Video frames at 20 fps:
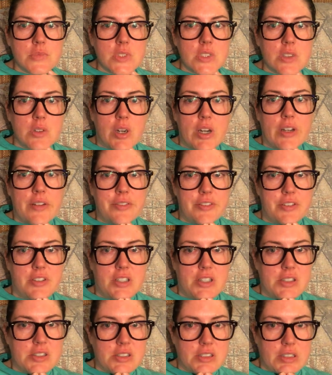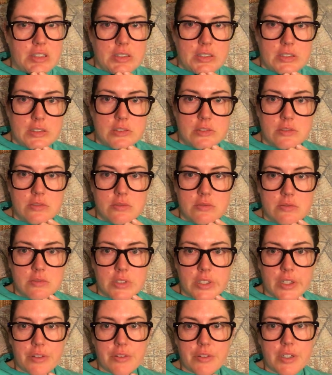quite a few days ago.
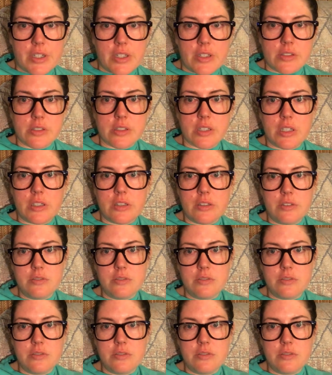Like three days ago.